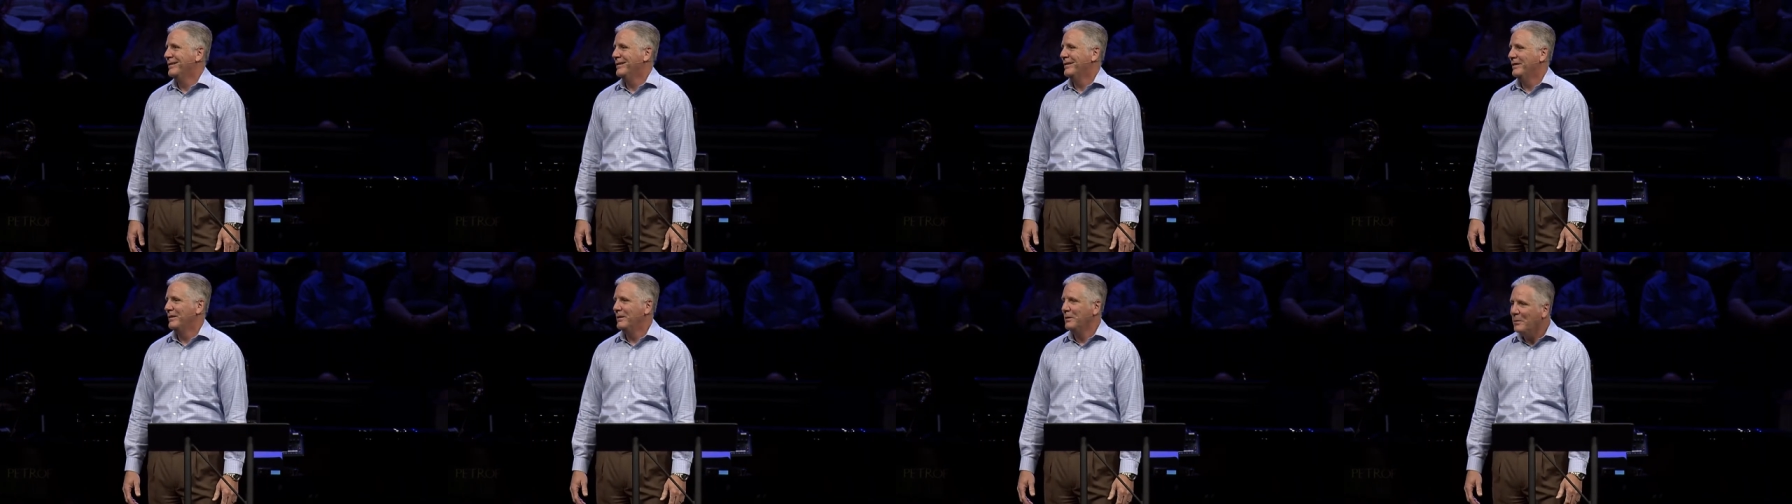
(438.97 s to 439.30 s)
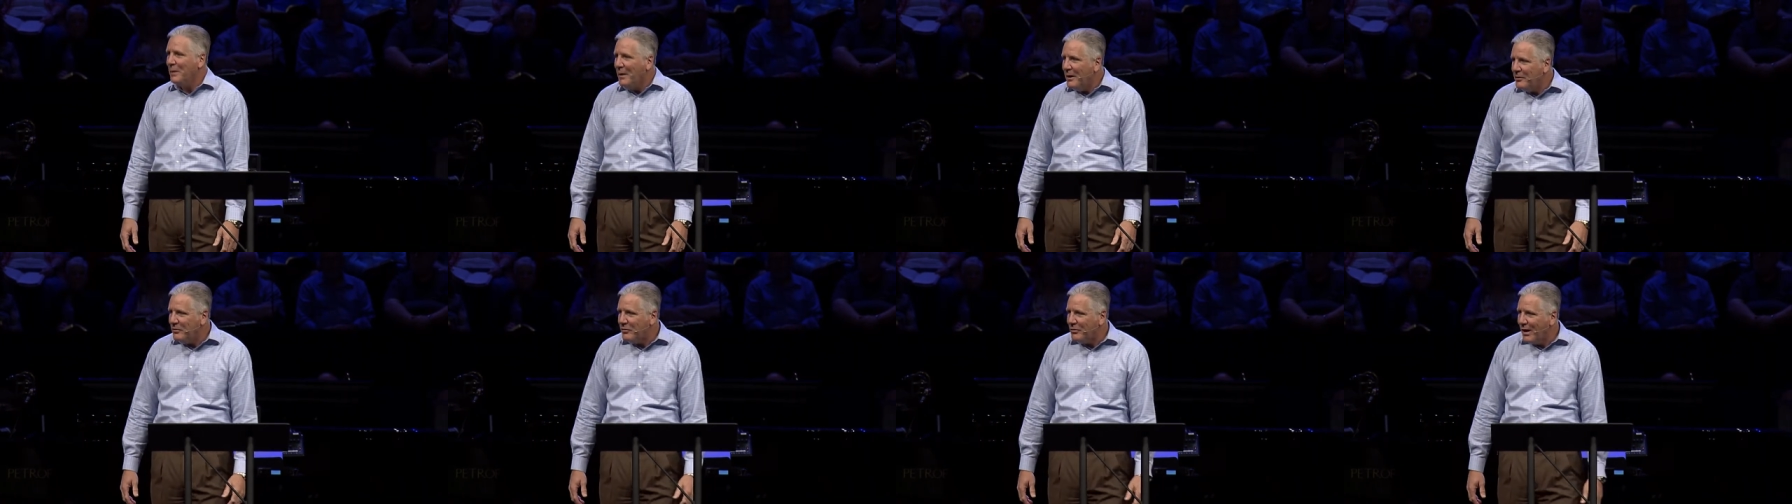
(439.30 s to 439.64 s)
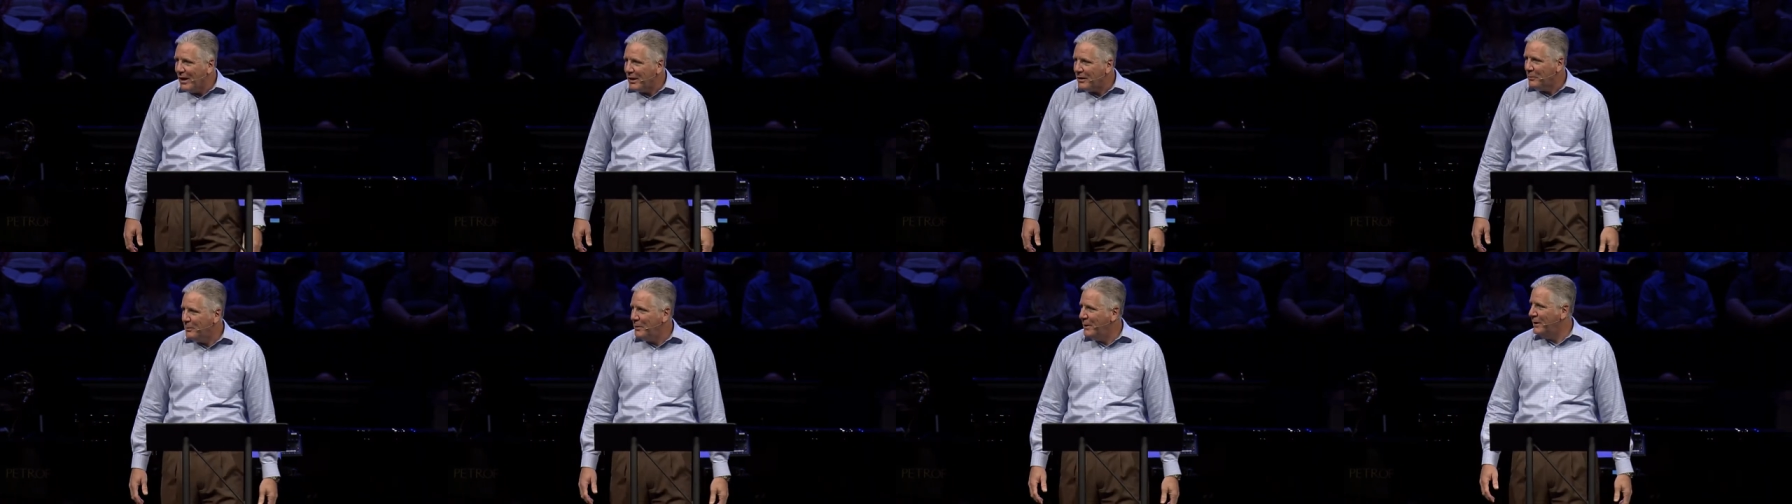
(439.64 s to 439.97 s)
Nehemiah is
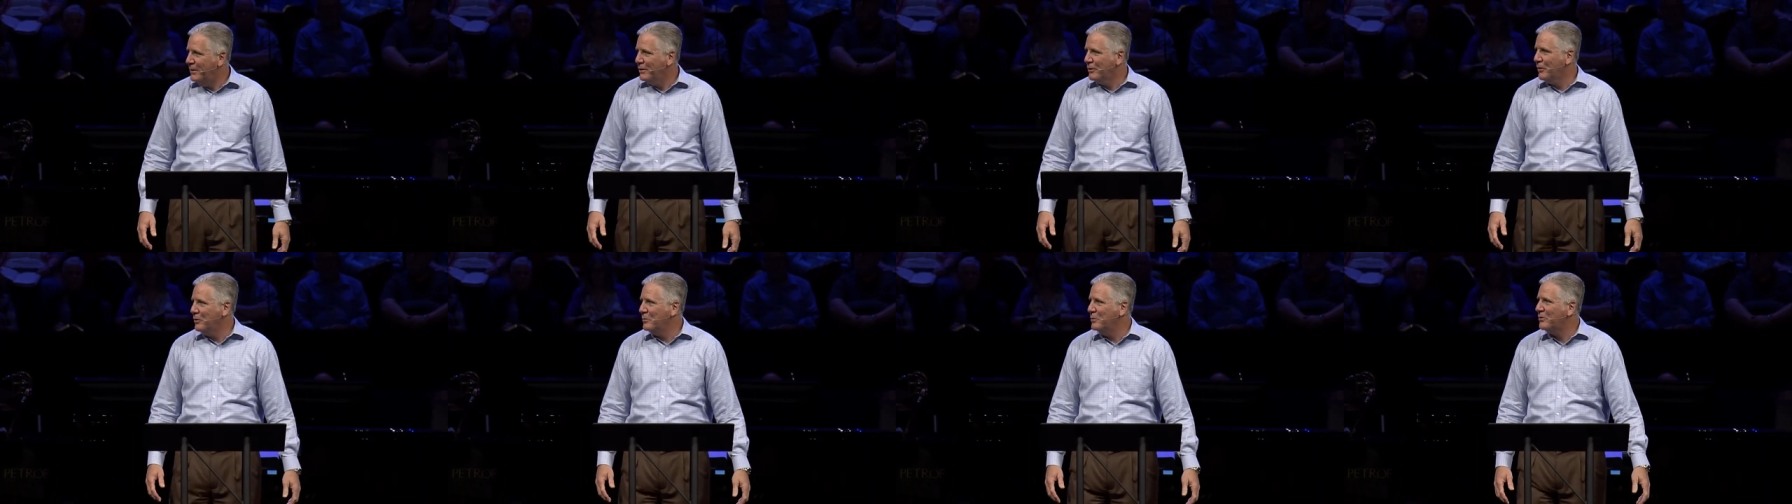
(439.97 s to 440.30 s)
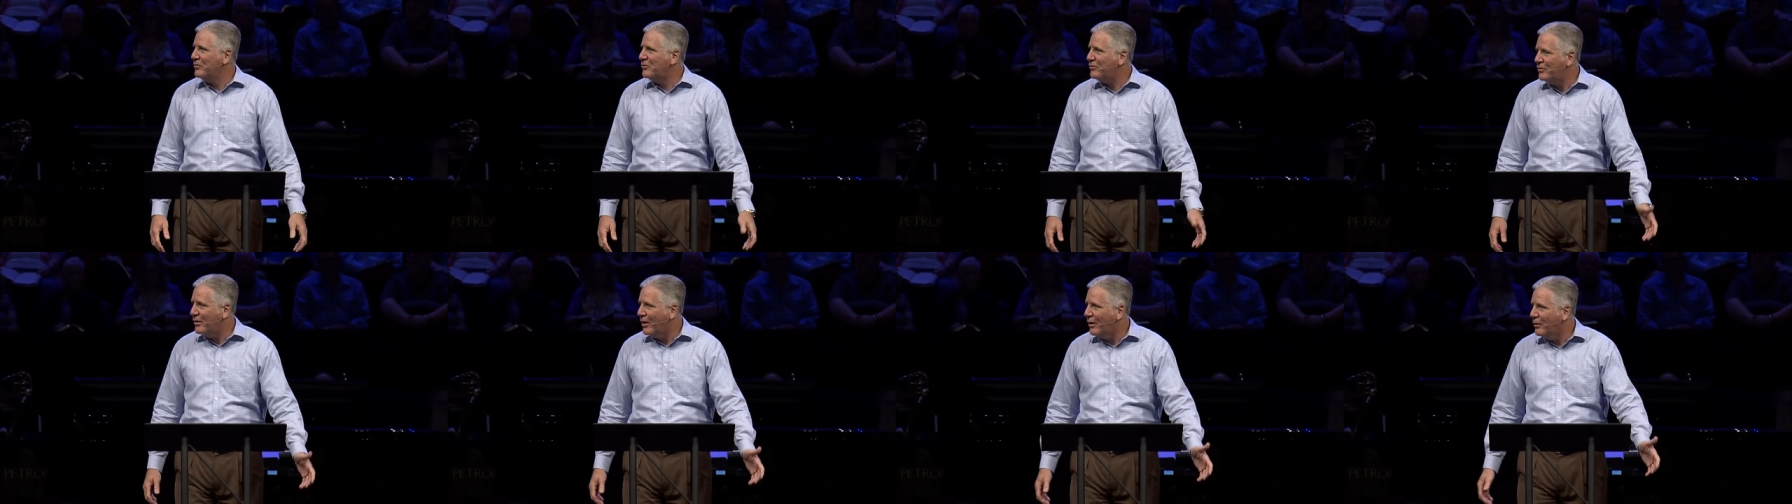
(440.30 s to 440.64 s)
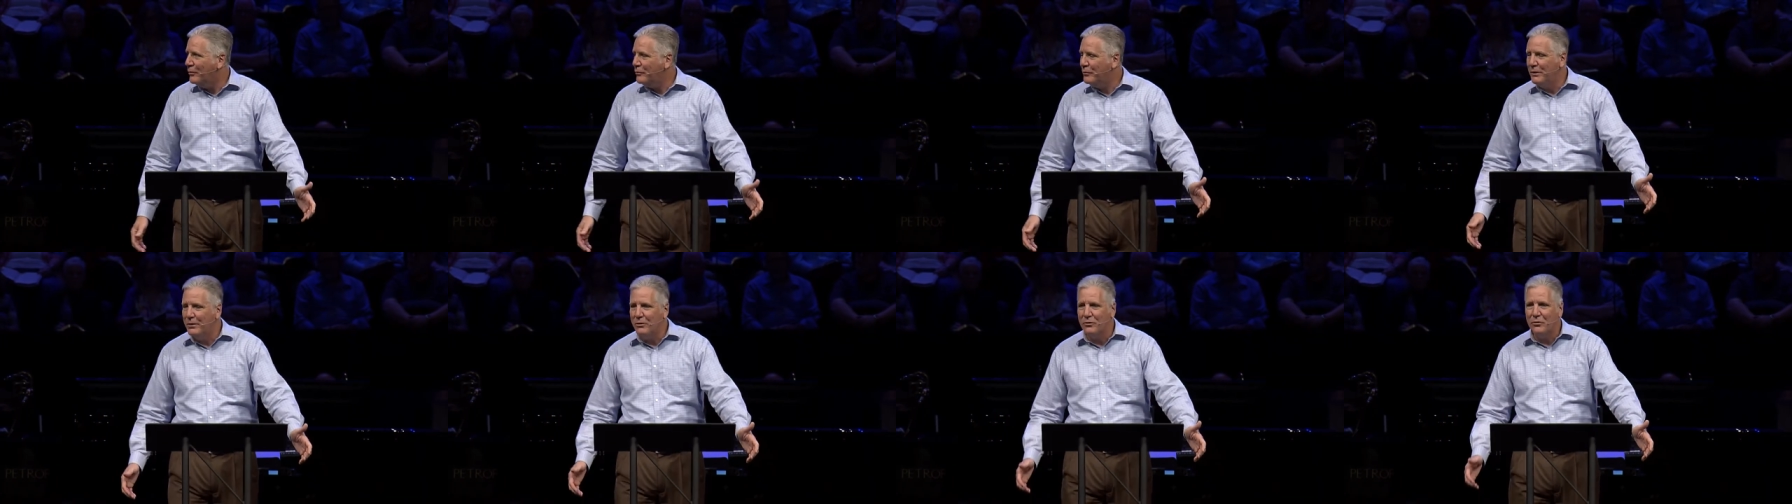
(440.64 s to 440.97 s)
not dependent on
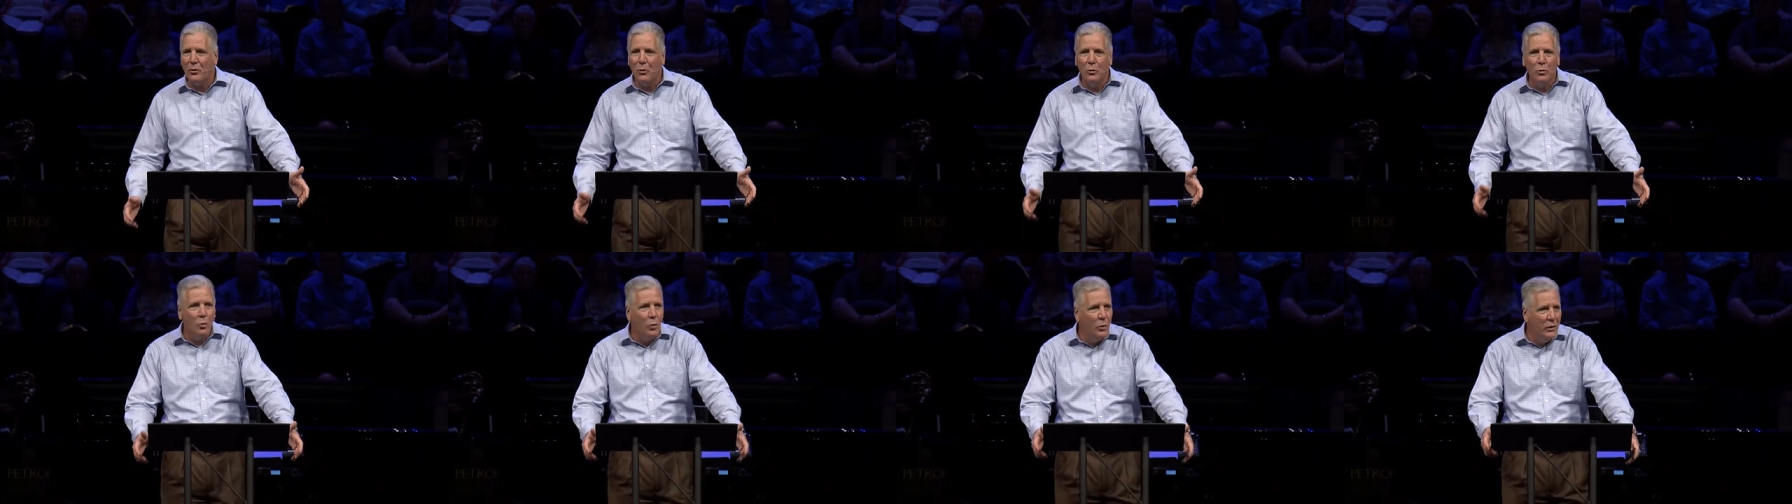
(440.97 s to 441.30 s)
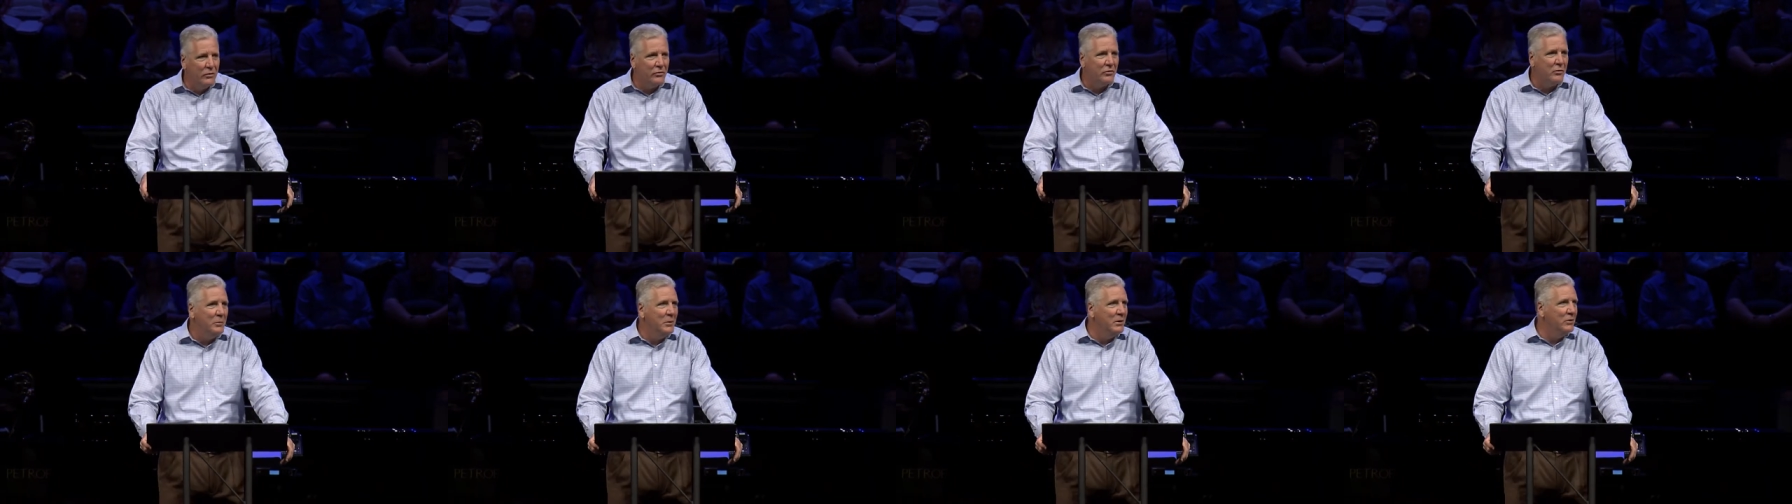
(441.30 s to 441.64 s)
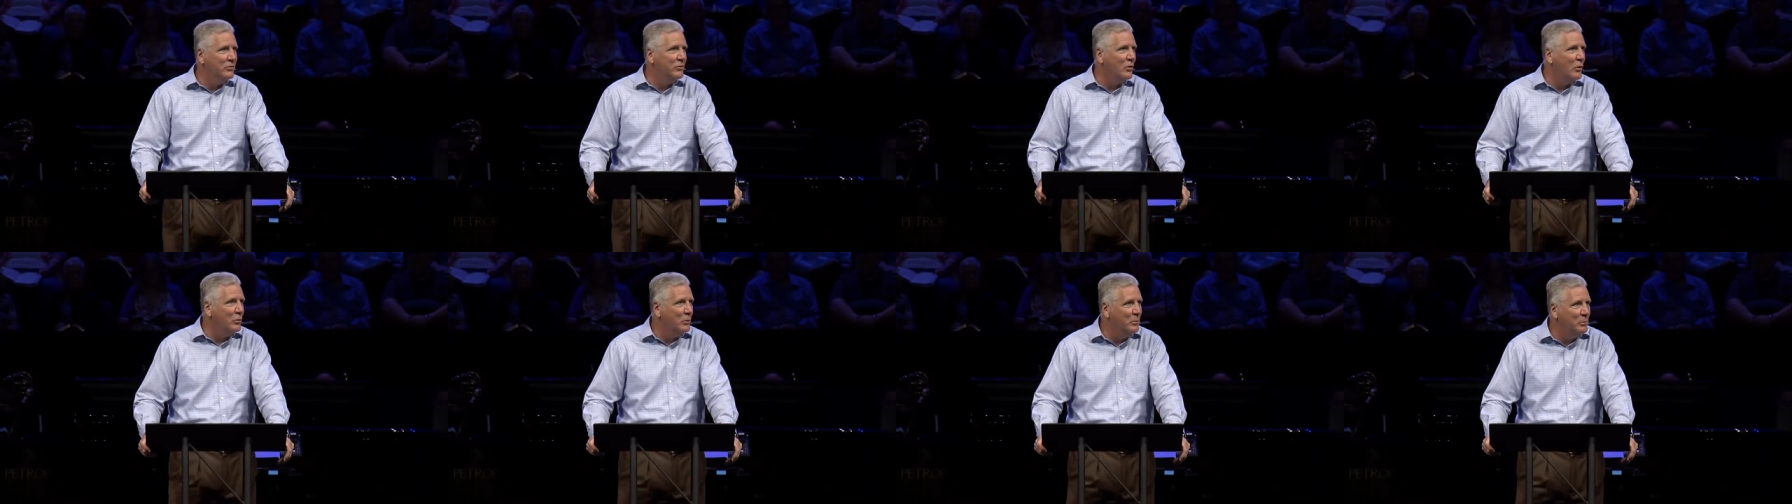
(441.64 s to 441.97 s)
himself and his own wisdom and his
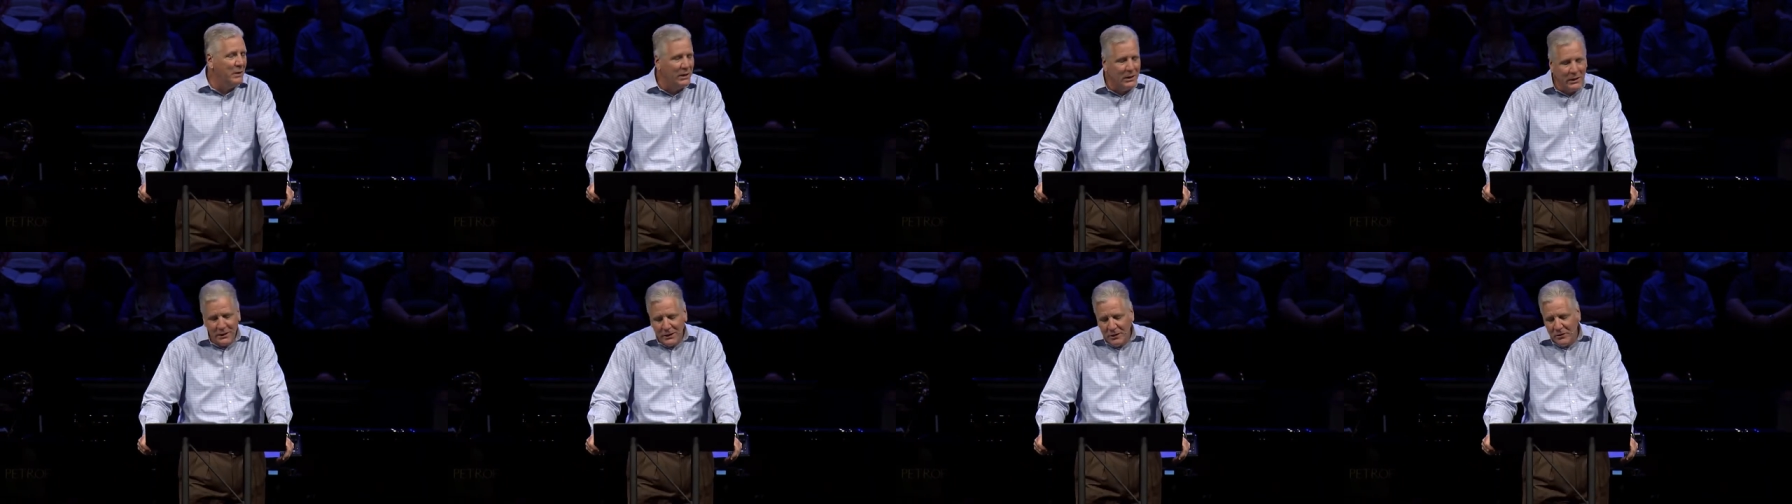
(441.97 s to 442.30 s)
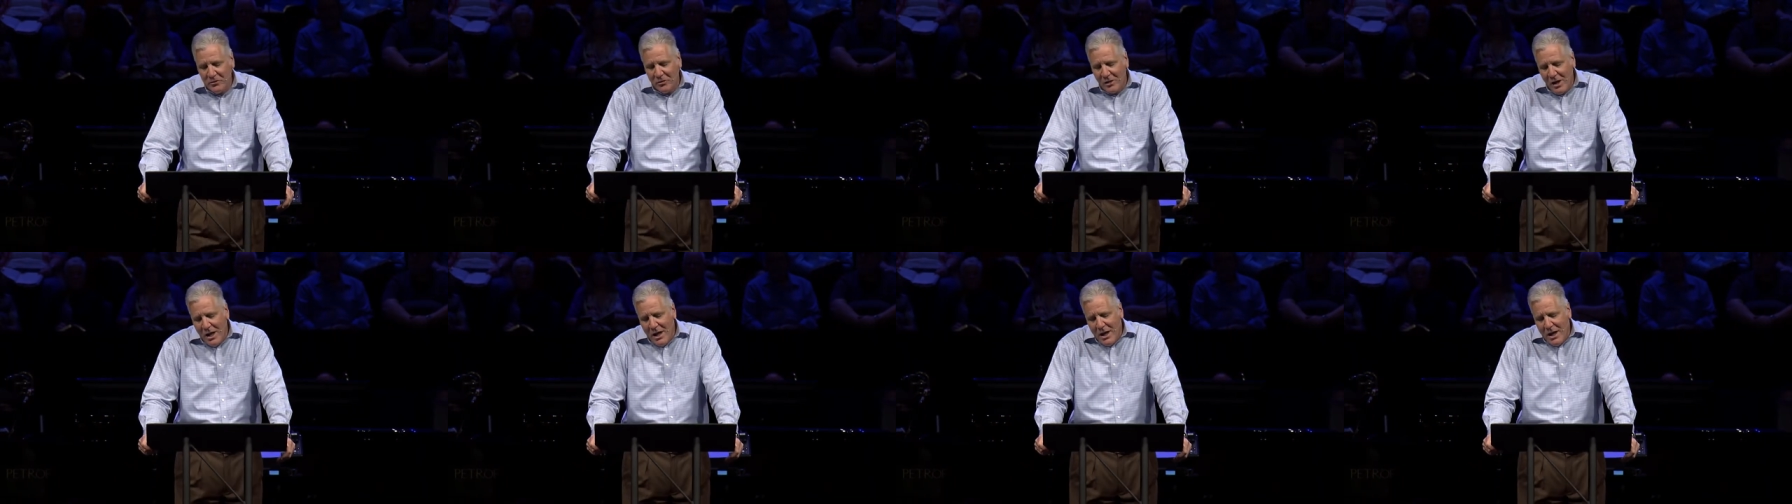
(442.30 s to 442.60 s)
own abilities.